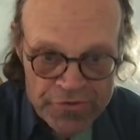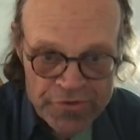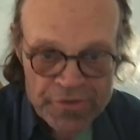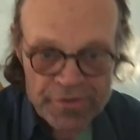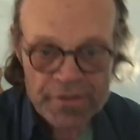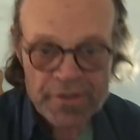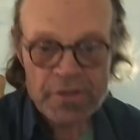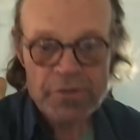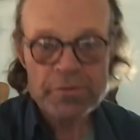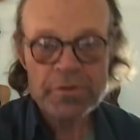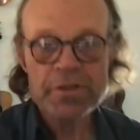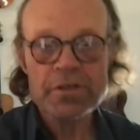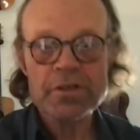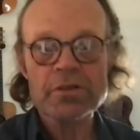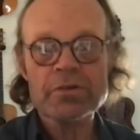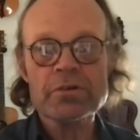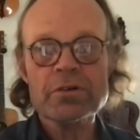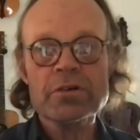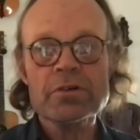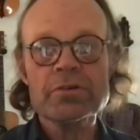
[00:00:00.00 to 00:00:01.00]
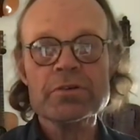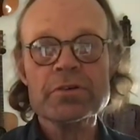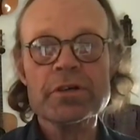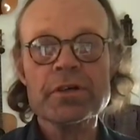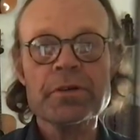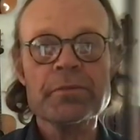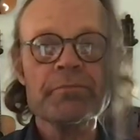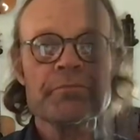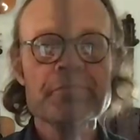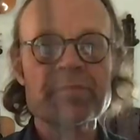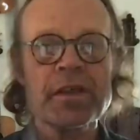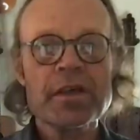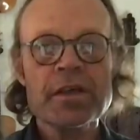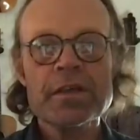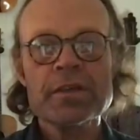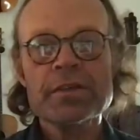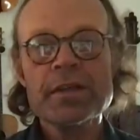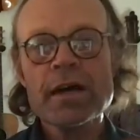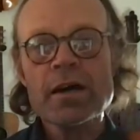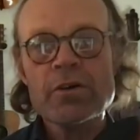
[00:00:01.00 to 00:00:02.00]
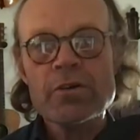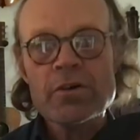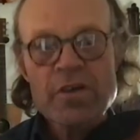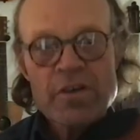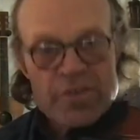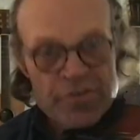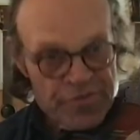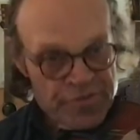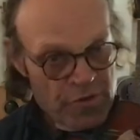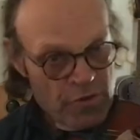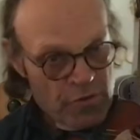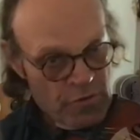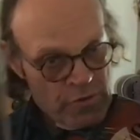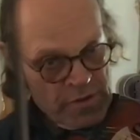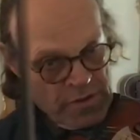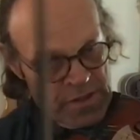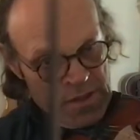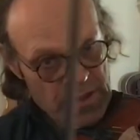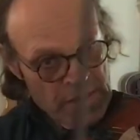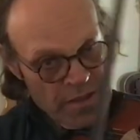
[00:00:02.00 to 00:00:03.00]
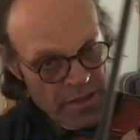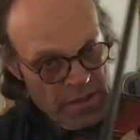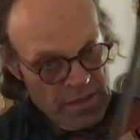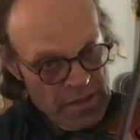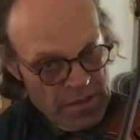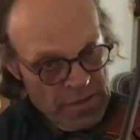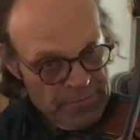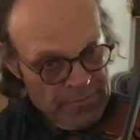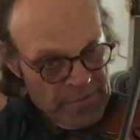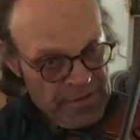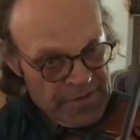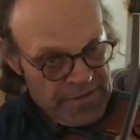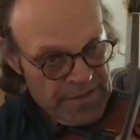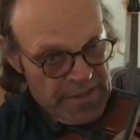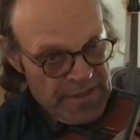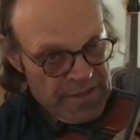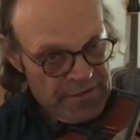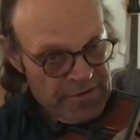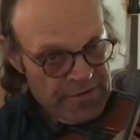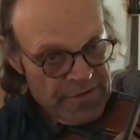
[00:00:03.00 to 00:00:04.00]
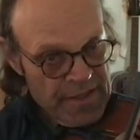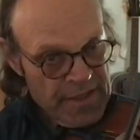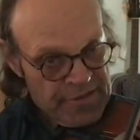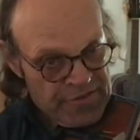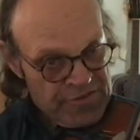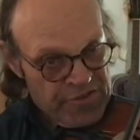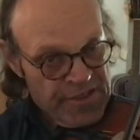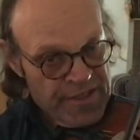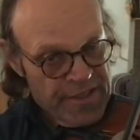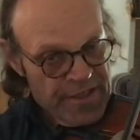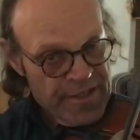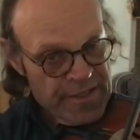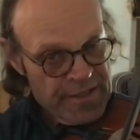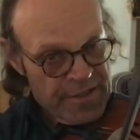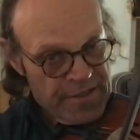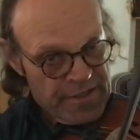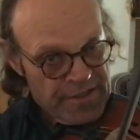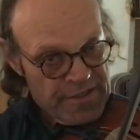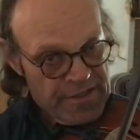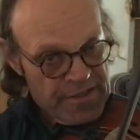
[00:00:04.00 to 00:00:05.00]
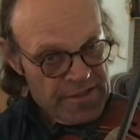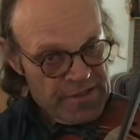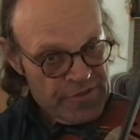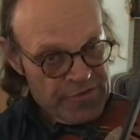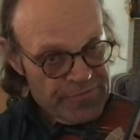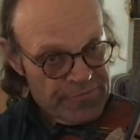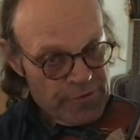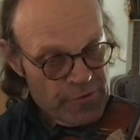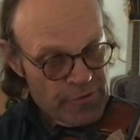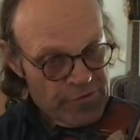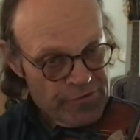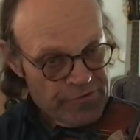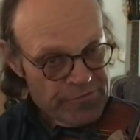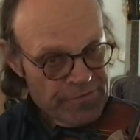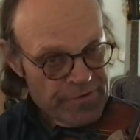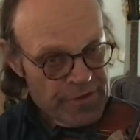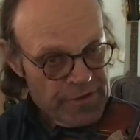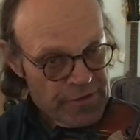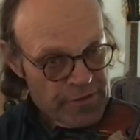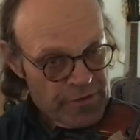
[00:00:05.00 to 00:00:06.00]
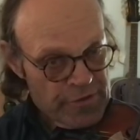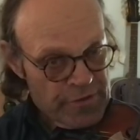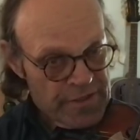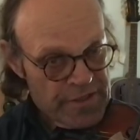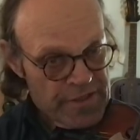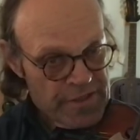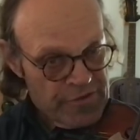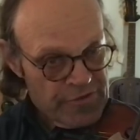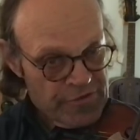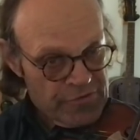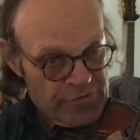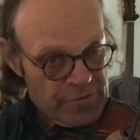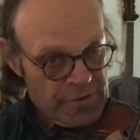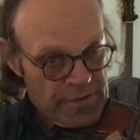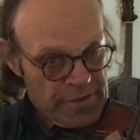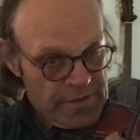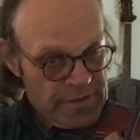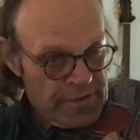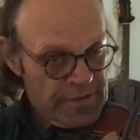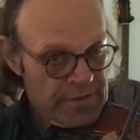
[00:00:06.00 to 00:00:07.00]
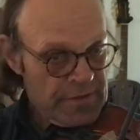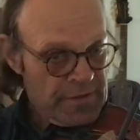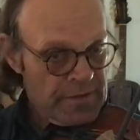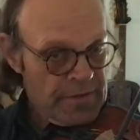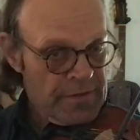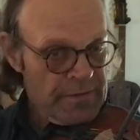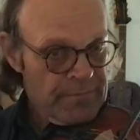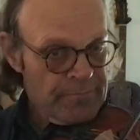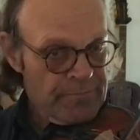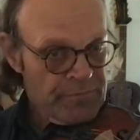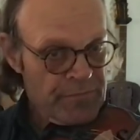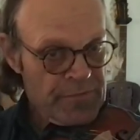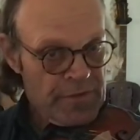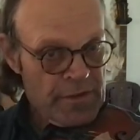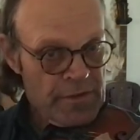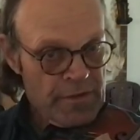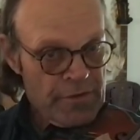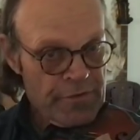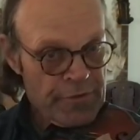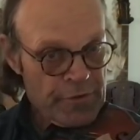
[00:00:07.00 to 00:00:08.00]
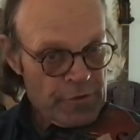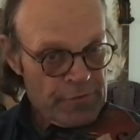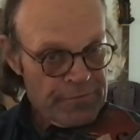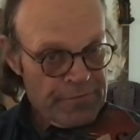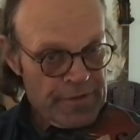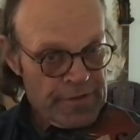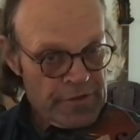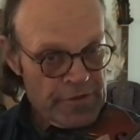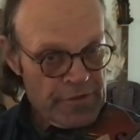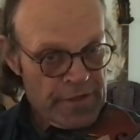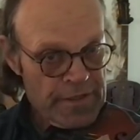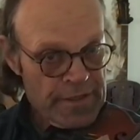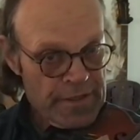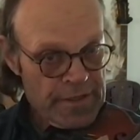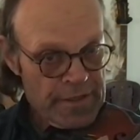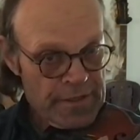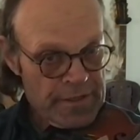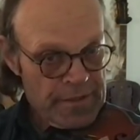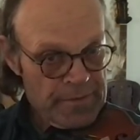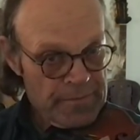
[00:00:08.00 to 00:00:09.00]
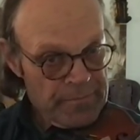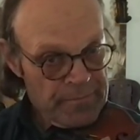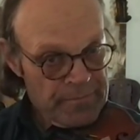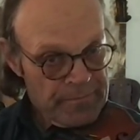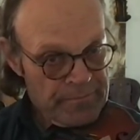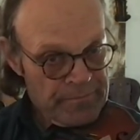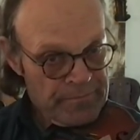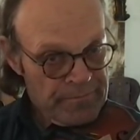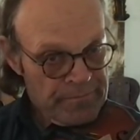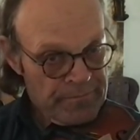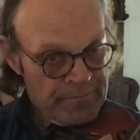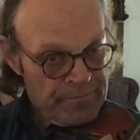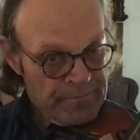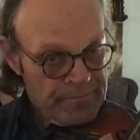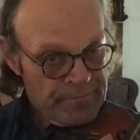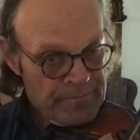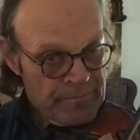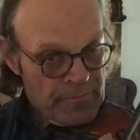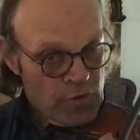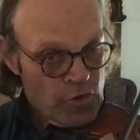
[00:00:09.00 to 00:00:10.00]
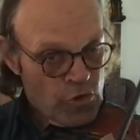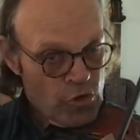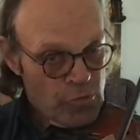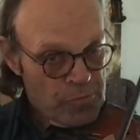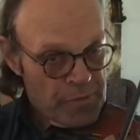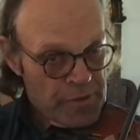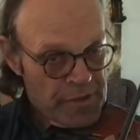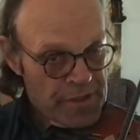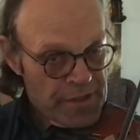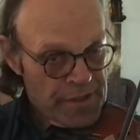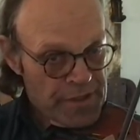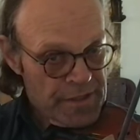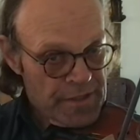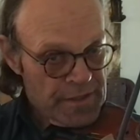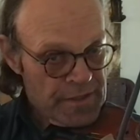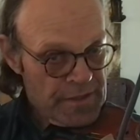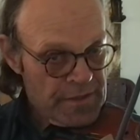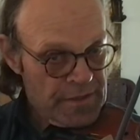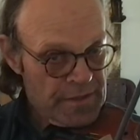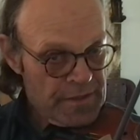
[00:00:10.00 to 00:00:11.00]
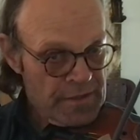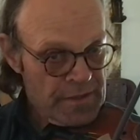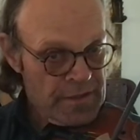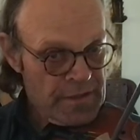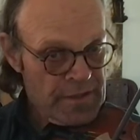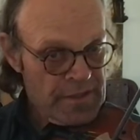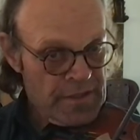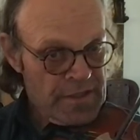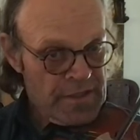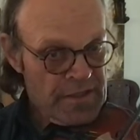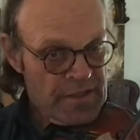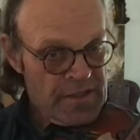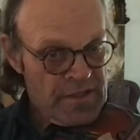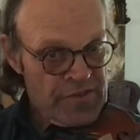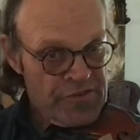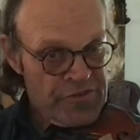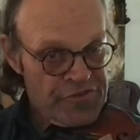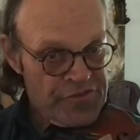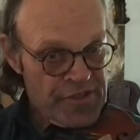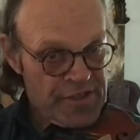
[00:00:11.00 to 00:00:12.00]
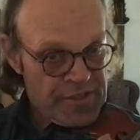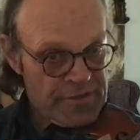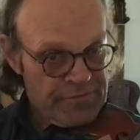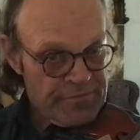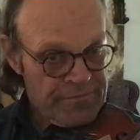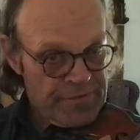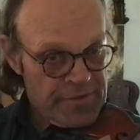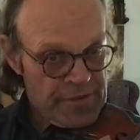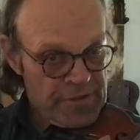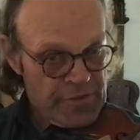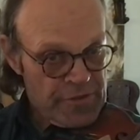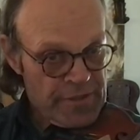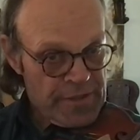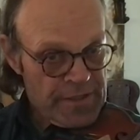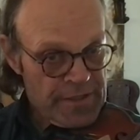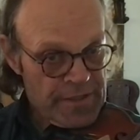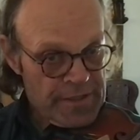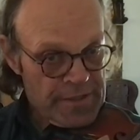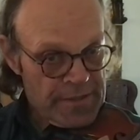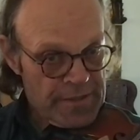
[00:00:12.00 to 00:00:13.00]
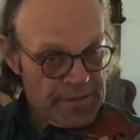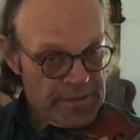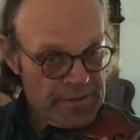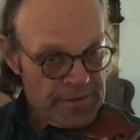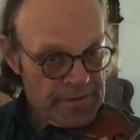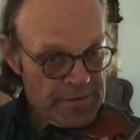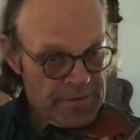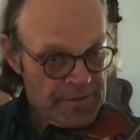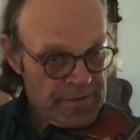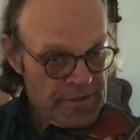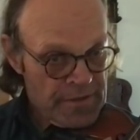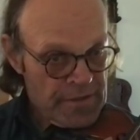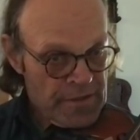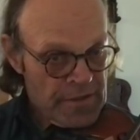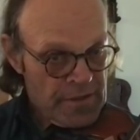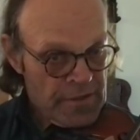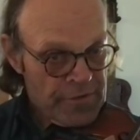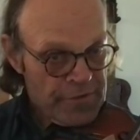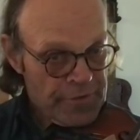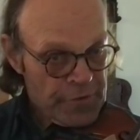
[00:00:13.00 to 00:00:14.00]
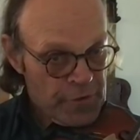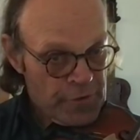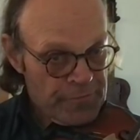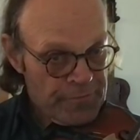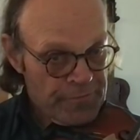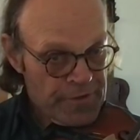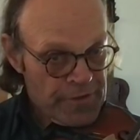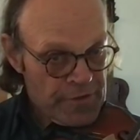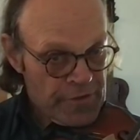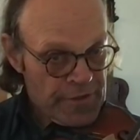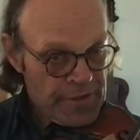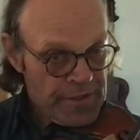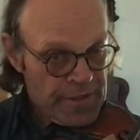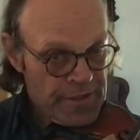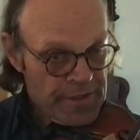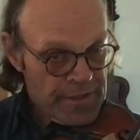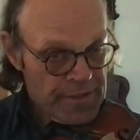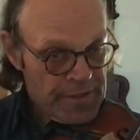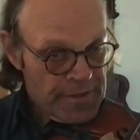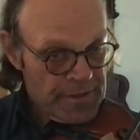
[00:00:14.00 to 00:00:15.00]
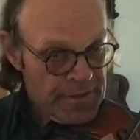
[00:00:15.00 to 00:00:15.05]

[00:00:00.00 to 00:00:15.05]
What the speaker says: it. There we go. Okay. Now, so again, that tag is first finger E string, third finger A, open E, second finger A, third finger A.